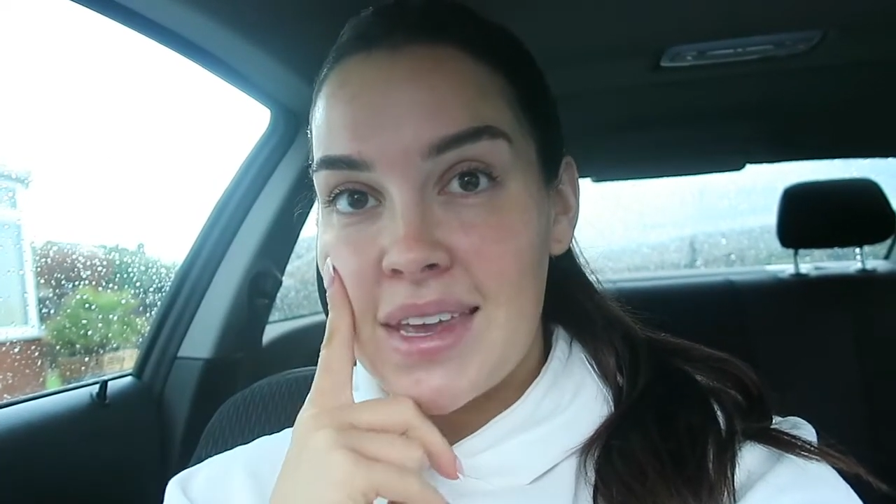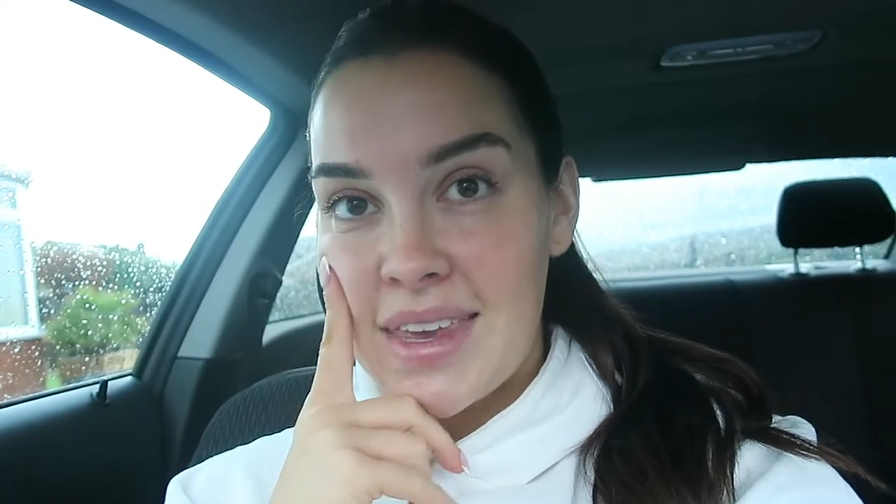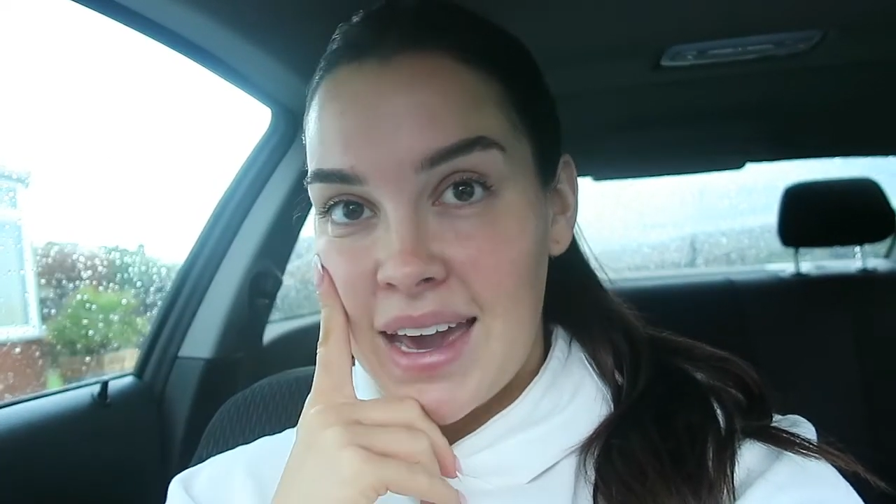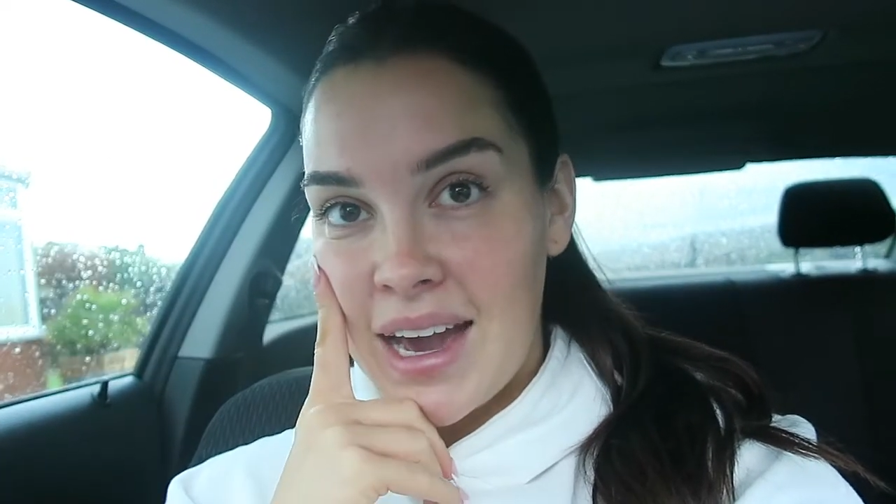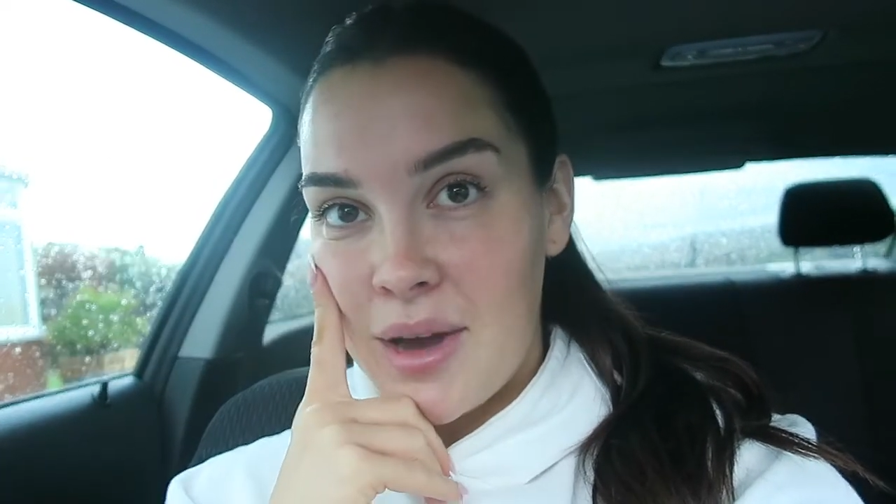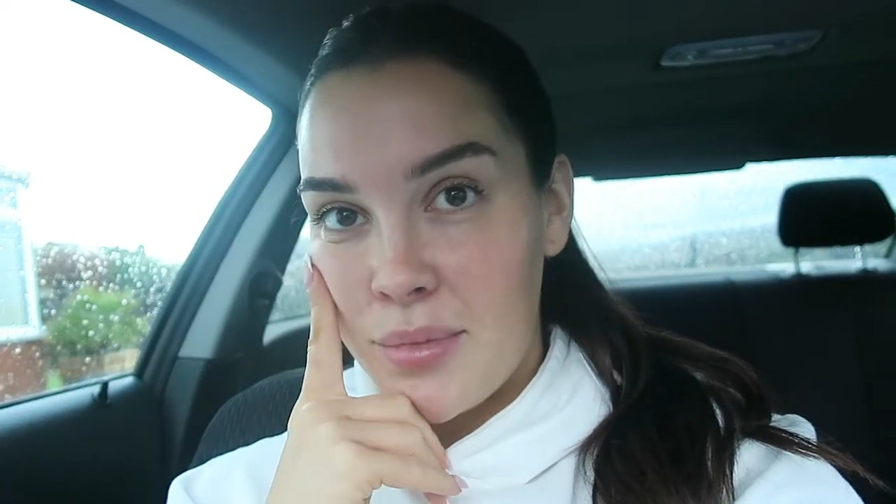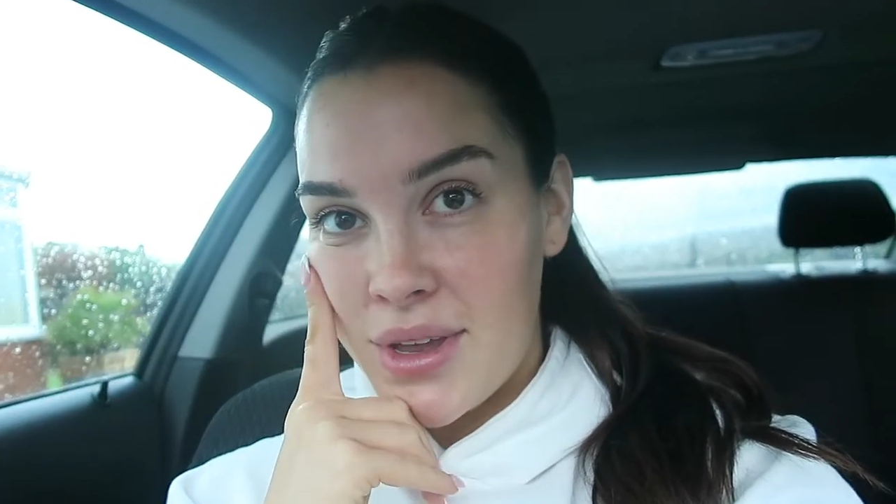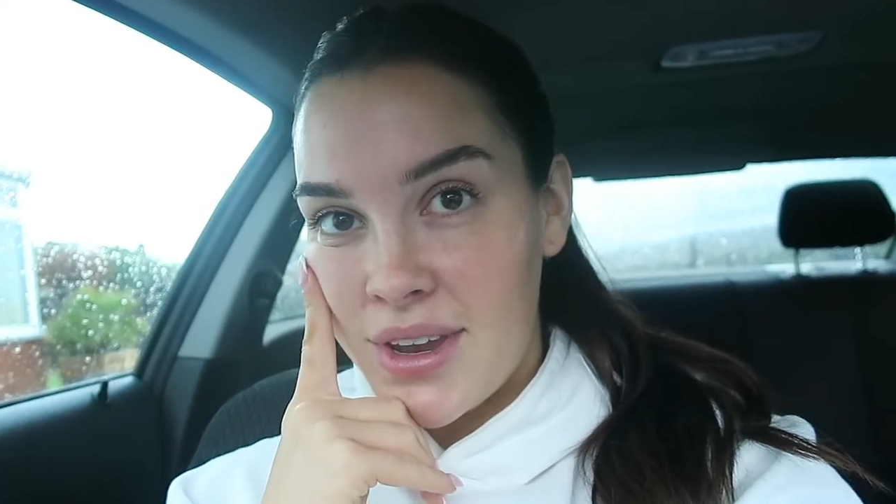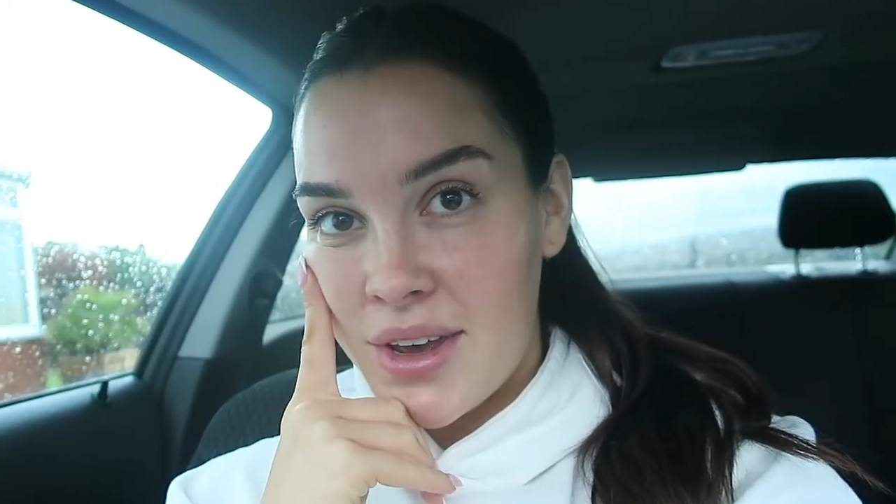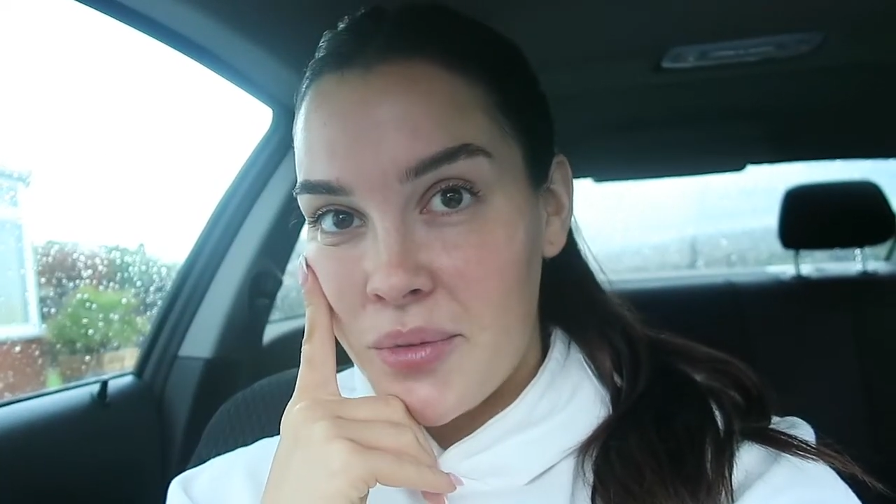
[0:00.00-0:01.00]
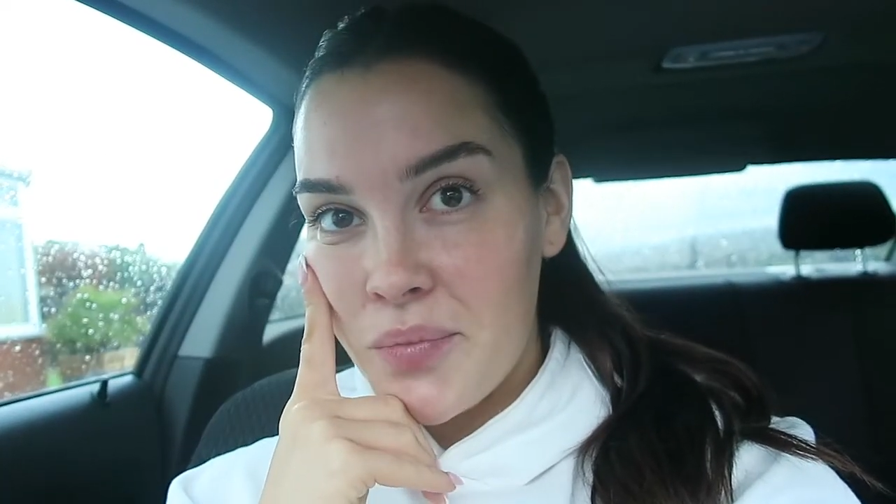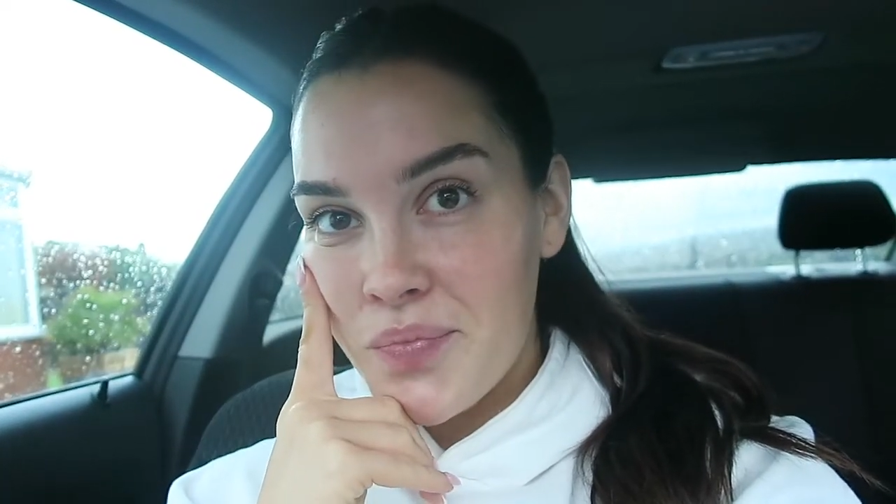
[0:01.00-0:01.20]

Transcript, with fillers: yeah, I'm going to